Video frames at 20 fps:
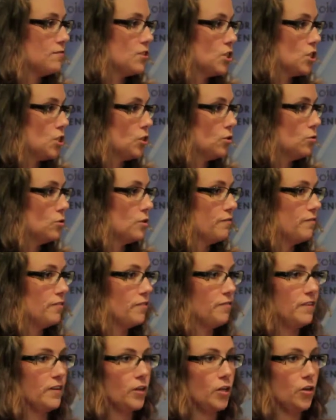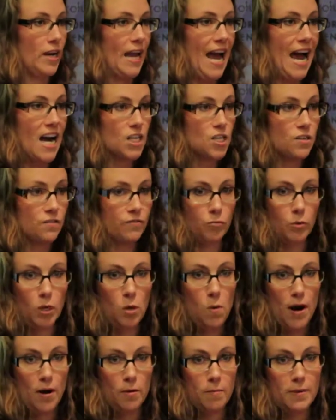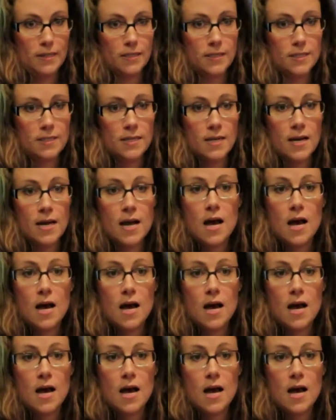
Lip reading: to do to fulfill your cash requirements.